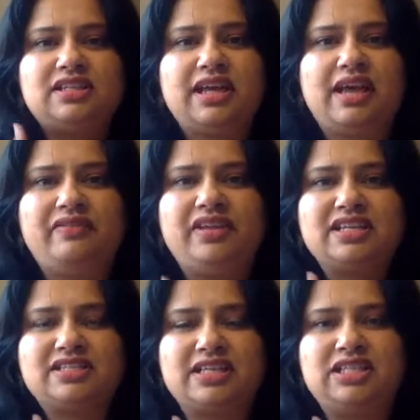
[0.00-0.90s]

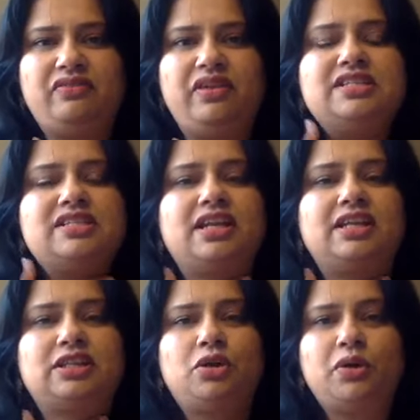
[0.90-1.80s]
heaviness that she feels in her
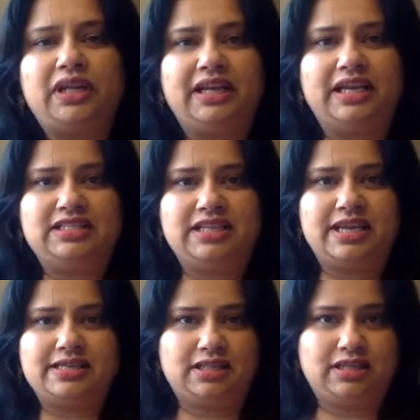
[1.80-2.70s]
throat, in her
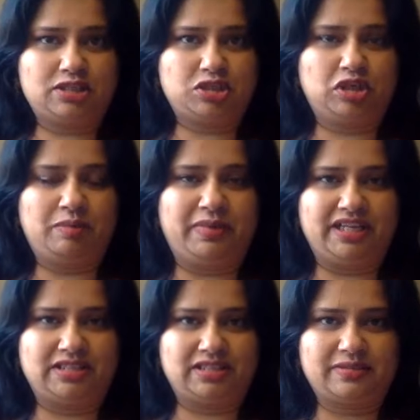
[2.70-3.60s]
chest, and her solar
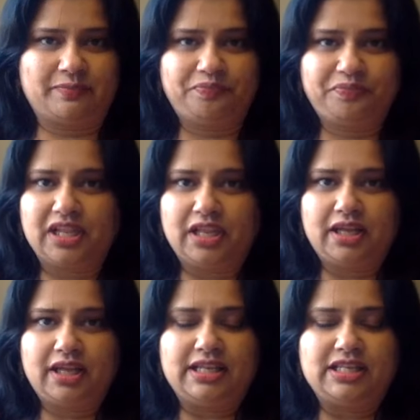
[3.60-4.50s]
plexus.
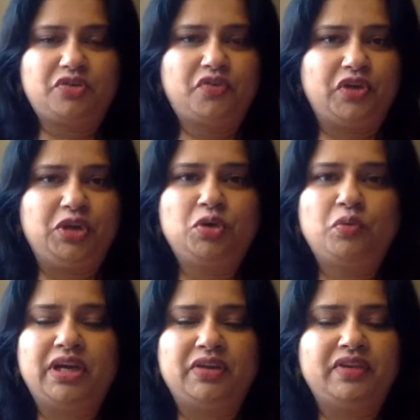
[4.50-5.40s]
And so for you,
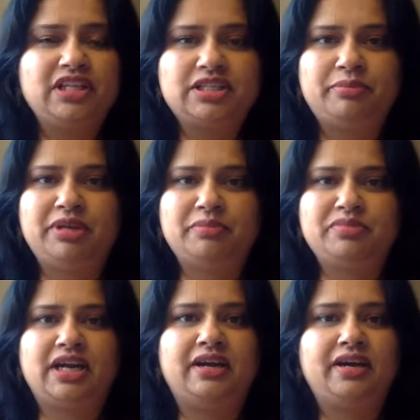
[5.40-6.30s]
whatever the symptoms
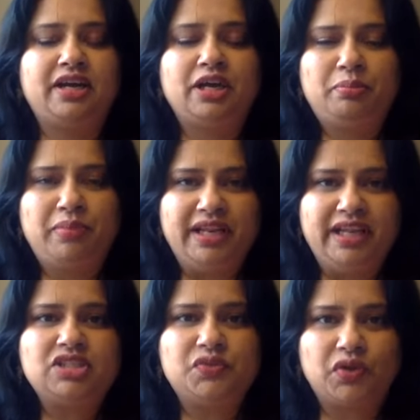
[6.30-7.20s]
are,
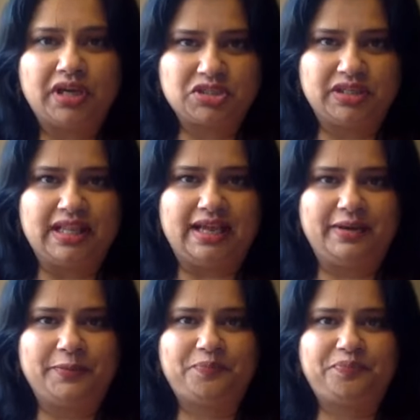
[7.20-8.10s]
please focus on that.
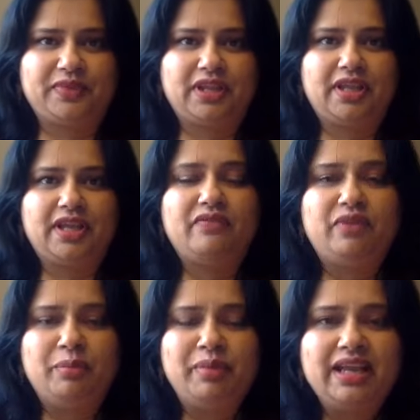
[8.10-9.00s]
We
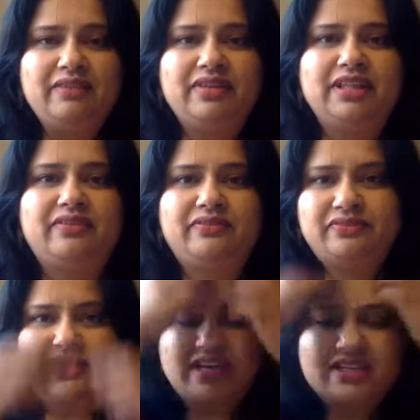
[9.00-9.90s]
begin with the
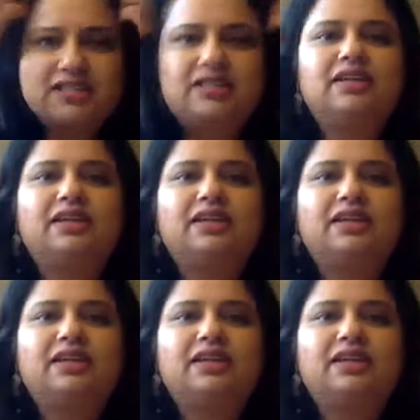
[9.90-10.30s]
first